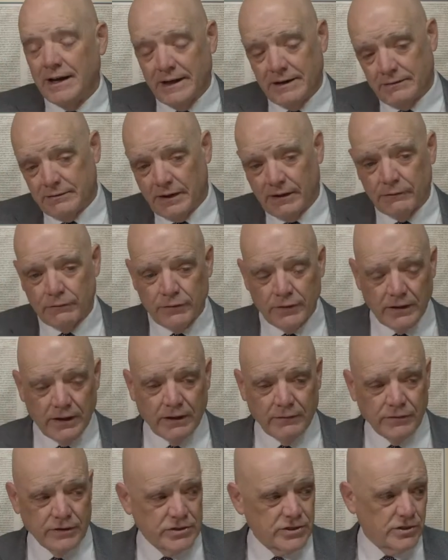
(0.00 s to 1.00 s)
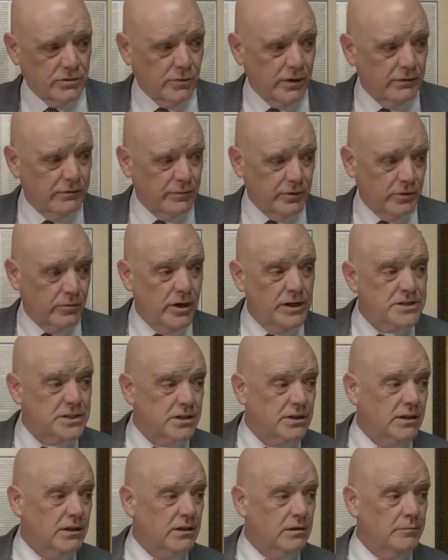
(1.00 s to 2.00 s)
I, I've, I ventured away from the
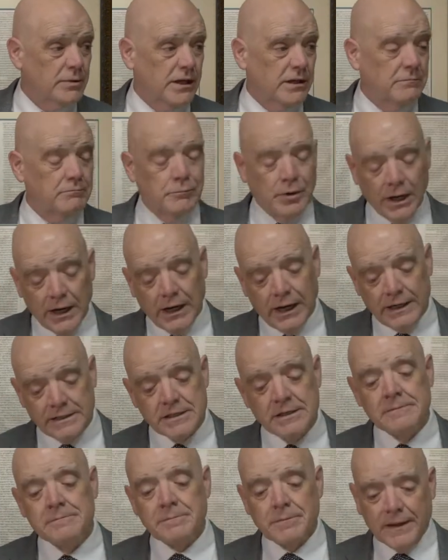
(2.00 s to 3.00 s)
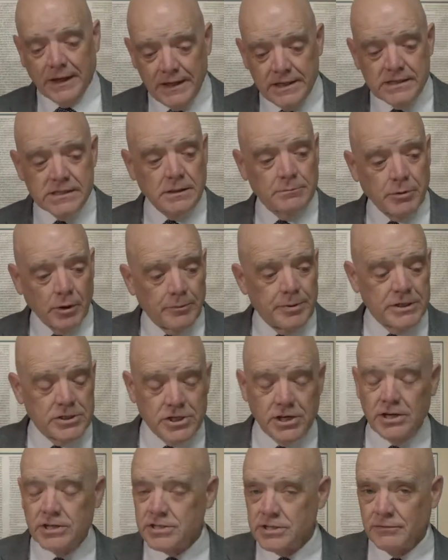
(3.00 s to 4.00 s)
question a little bit, but he's the
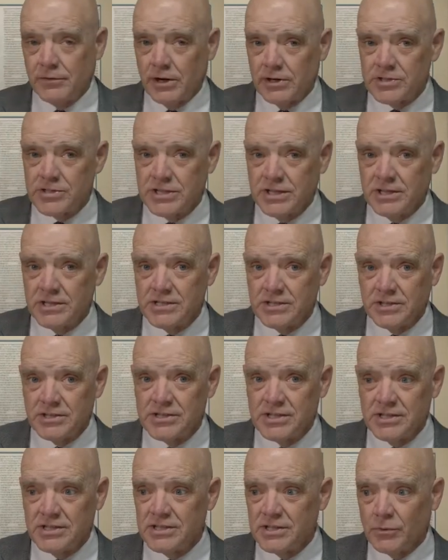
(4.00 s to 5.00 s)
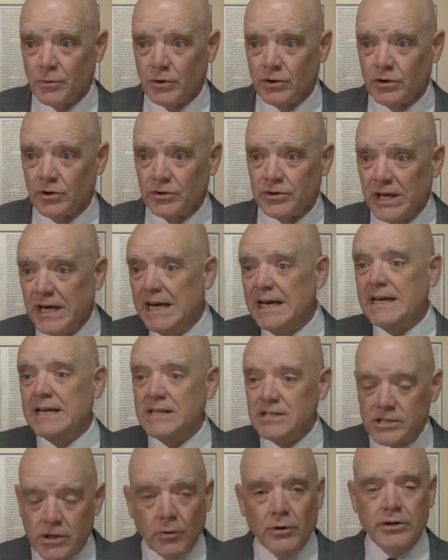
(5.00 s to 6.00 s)
propitiation of our sins and the sins of the world.
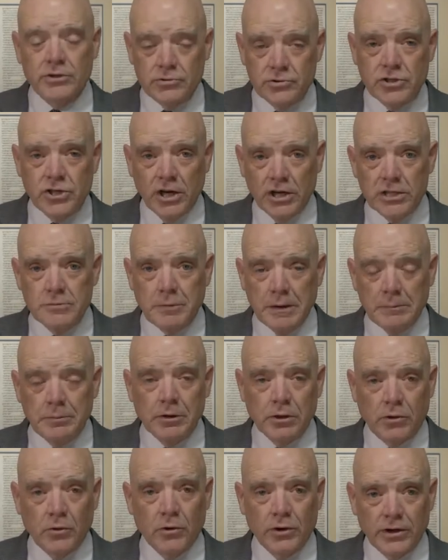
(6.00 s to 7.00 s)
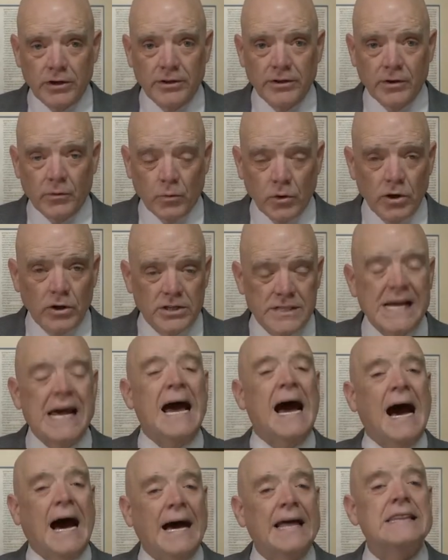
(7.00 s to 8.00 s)
He's going to judge people according to their works.
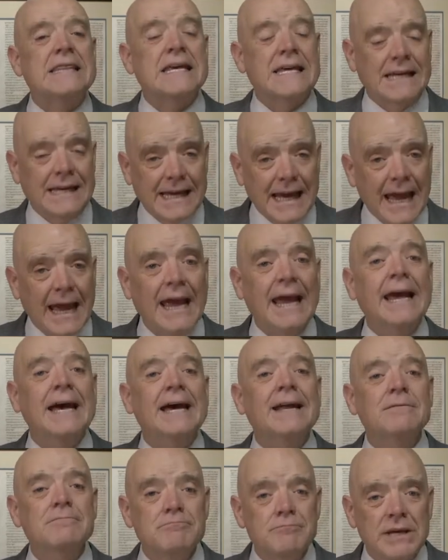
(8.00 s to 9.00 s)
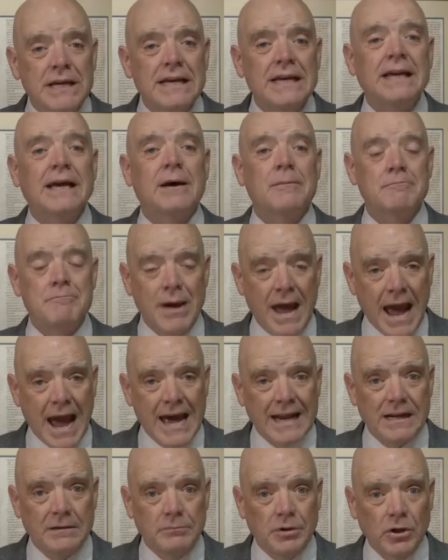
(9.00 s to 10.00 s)
I think can be
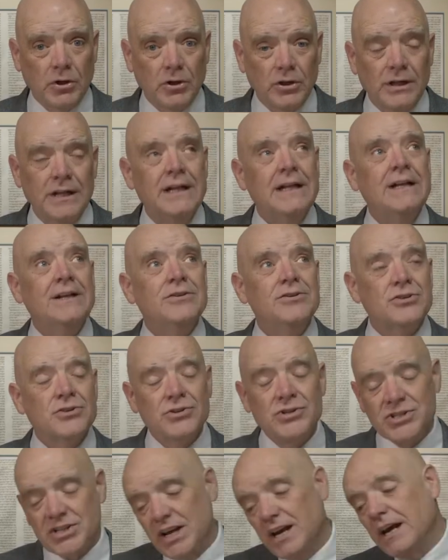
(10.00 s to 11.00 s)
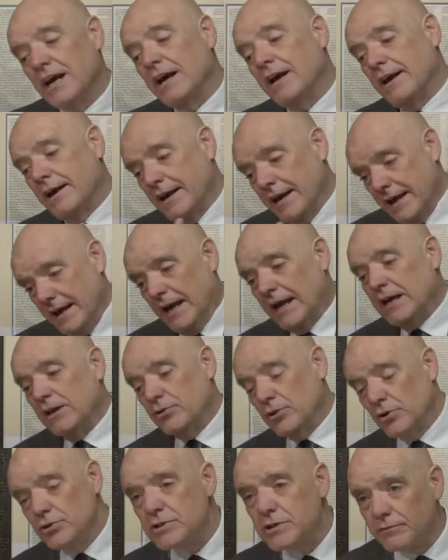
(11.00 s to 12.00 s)
compatible to say, hey,
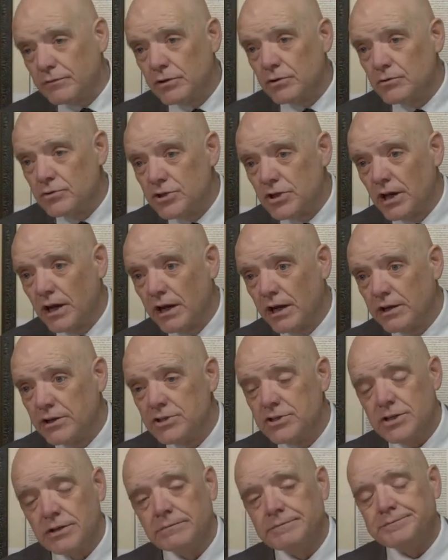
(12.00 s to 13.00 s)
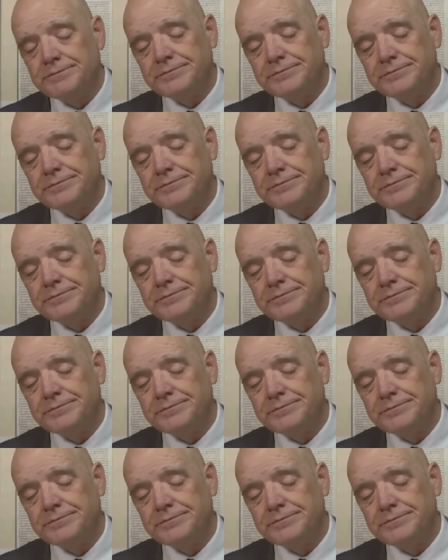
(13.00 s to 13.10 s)
those of you judged